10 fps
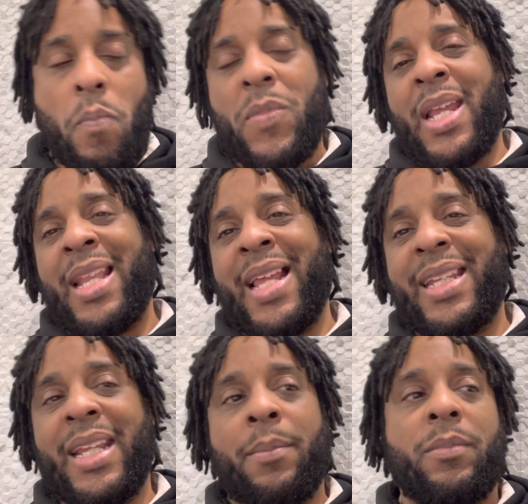and let
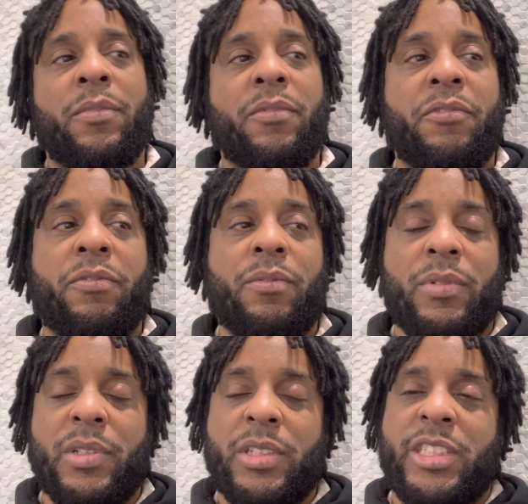them
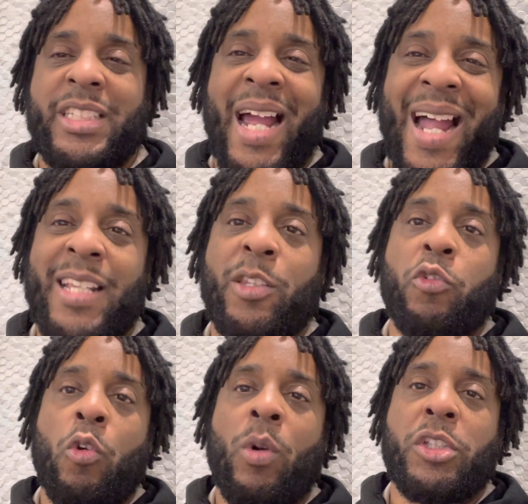shine
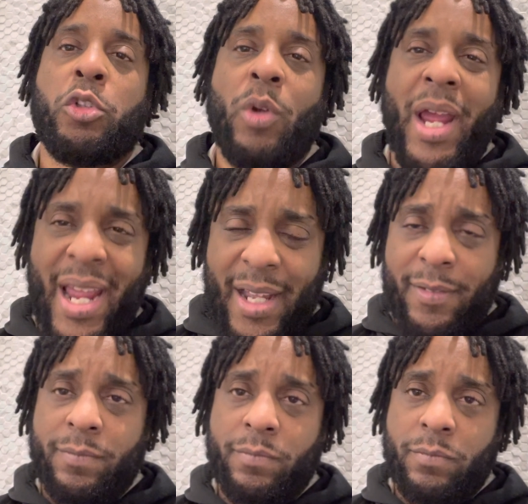through what you have.
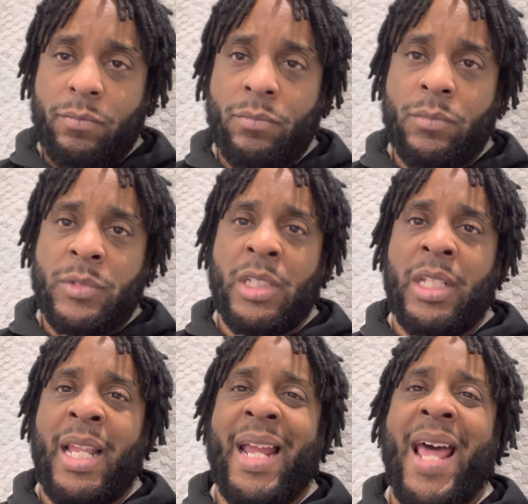
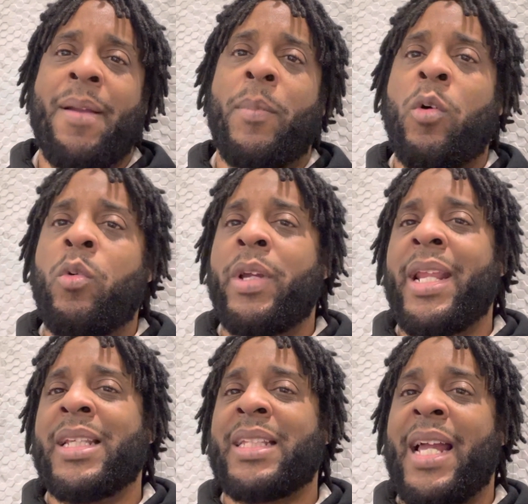Like how the moon
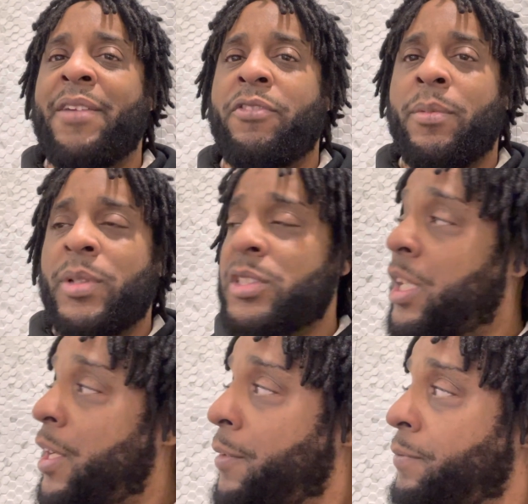get its light from the
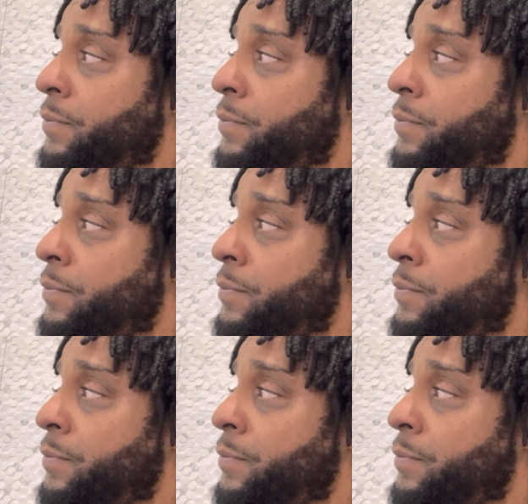sun.